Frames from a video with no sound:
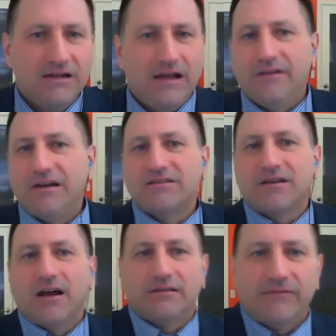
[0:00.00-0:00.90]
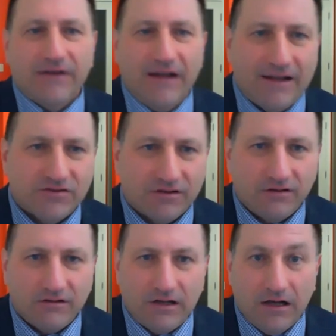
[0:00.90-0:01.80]
And then he's got the
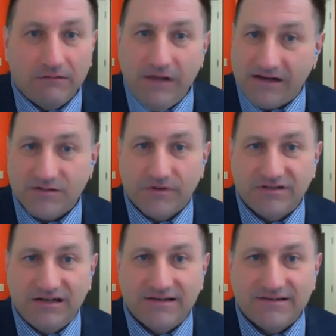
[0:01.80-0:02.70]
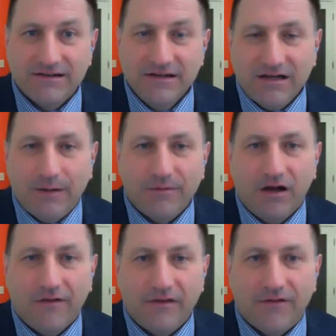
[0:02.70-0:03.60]
financial expertise coming
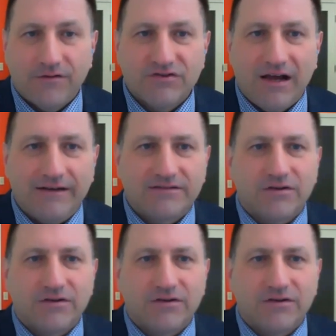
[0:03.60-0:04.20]
on the other side.